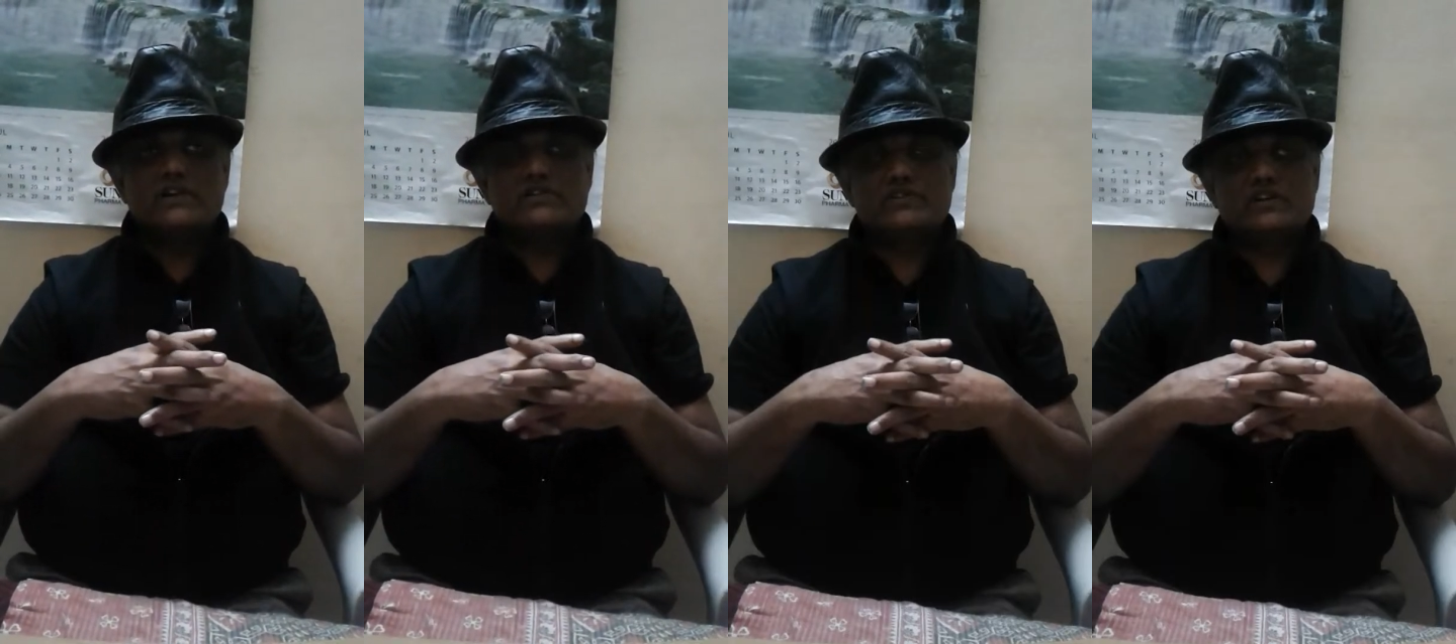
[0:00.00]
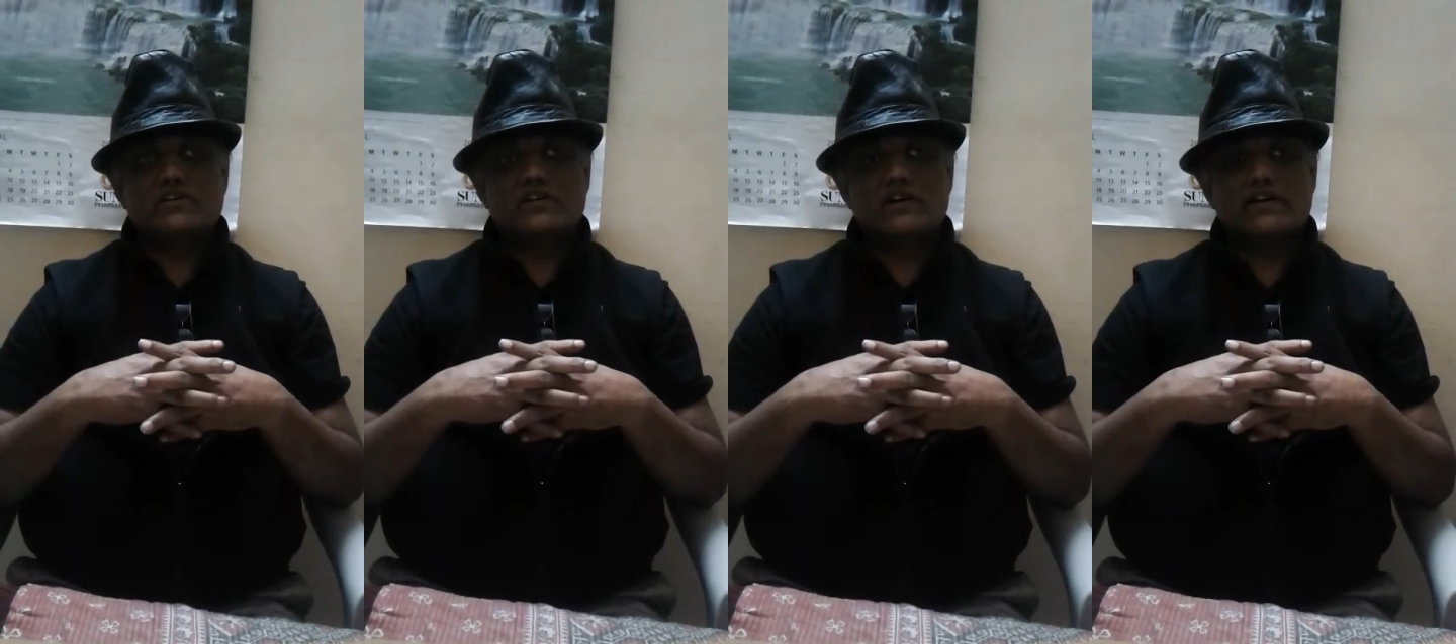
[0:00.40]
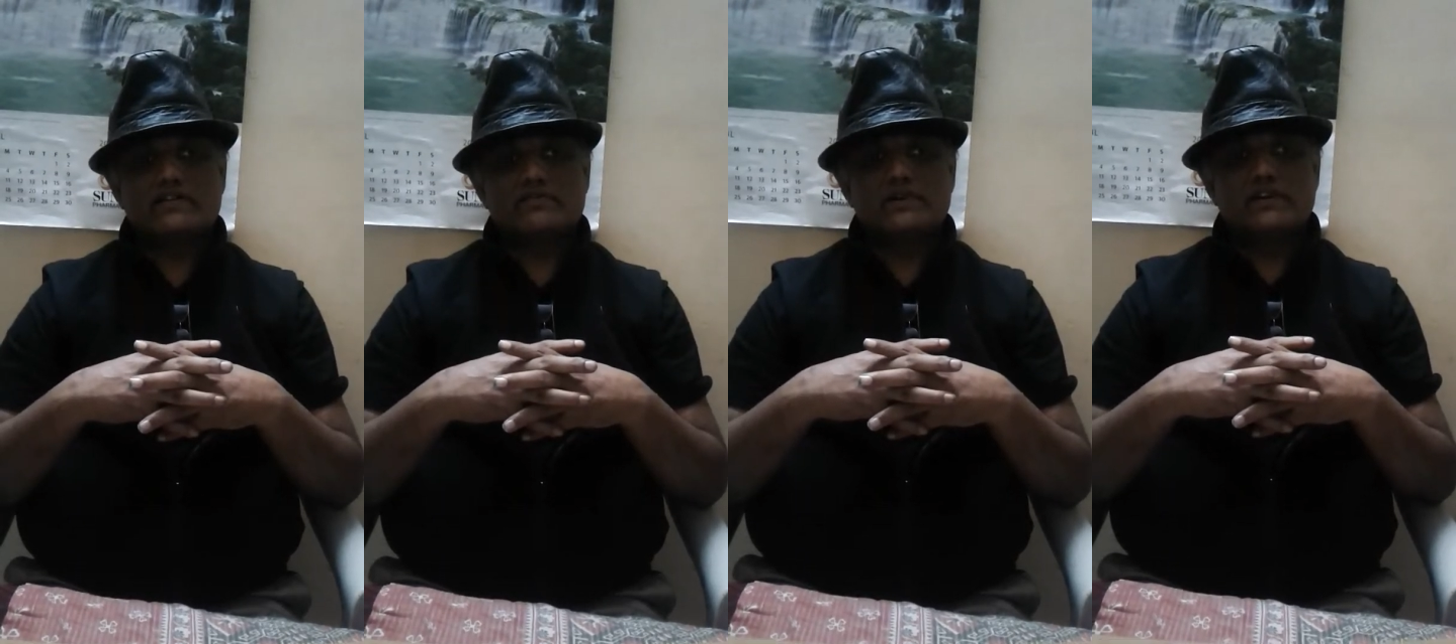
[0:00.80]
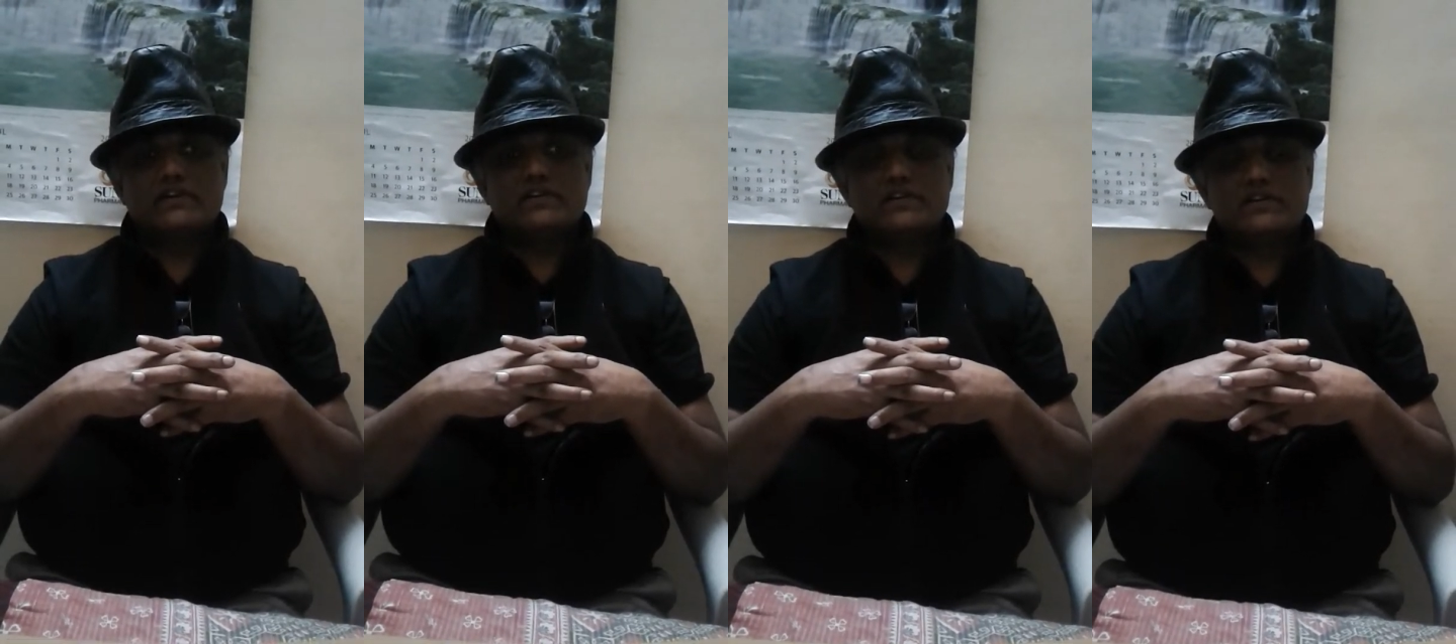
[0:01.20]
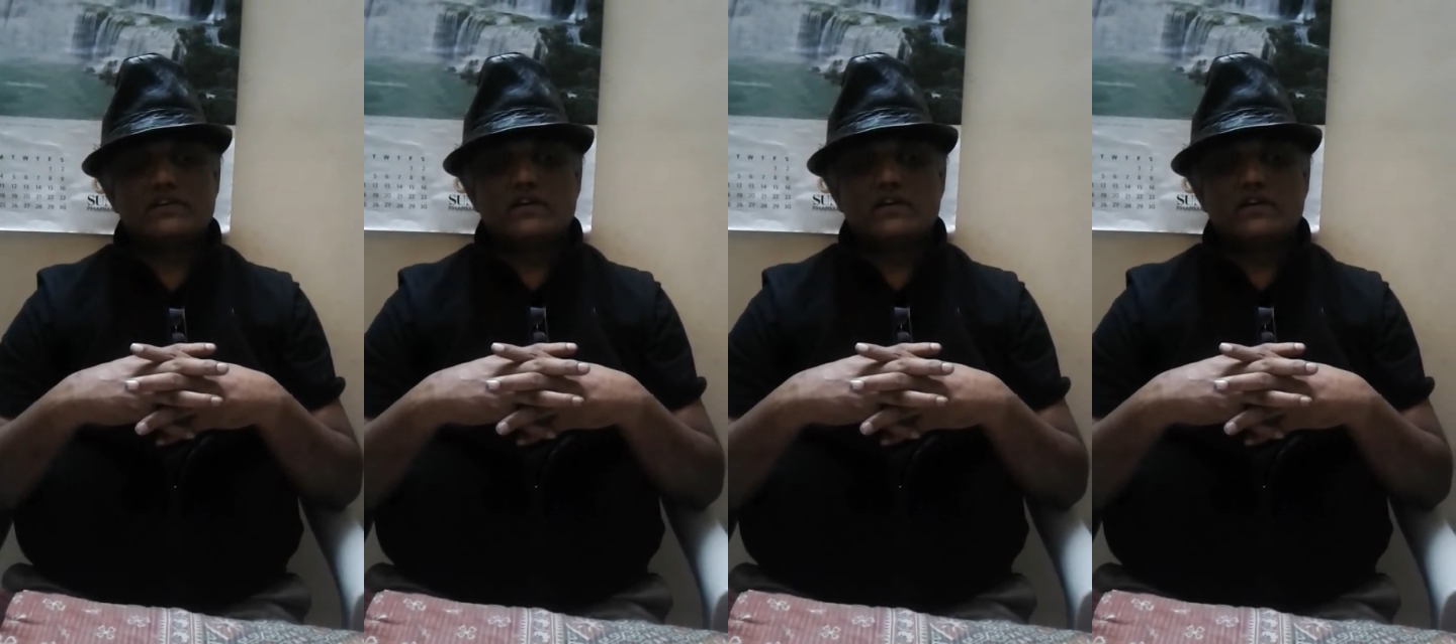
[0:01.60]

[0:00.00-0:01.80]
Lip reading: patriarch has been